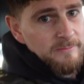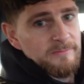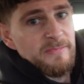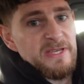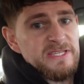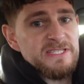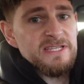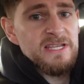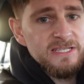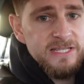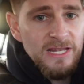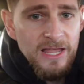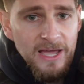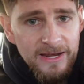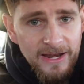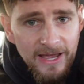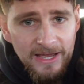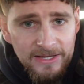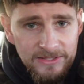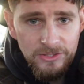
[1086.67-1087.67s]
business
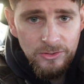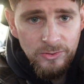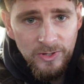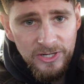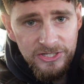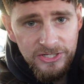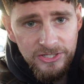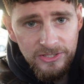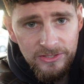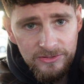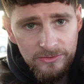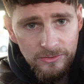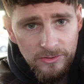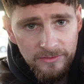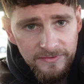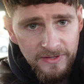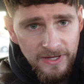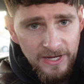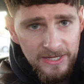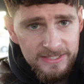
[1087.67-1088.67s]
line has questions or
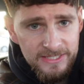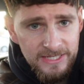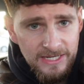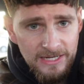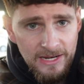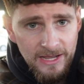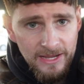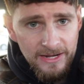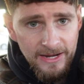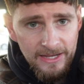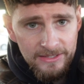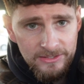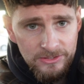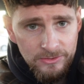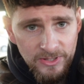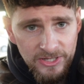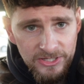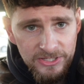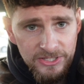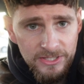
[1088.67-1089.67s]
if the IT line has
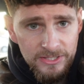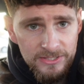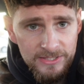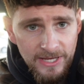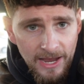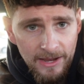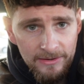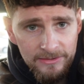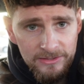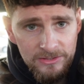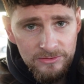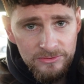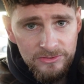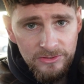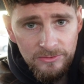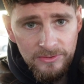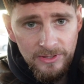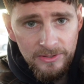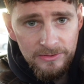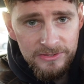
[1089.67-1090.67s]
questions, how do you
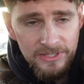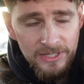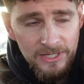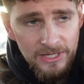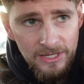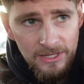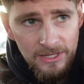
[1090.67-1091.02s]
do those?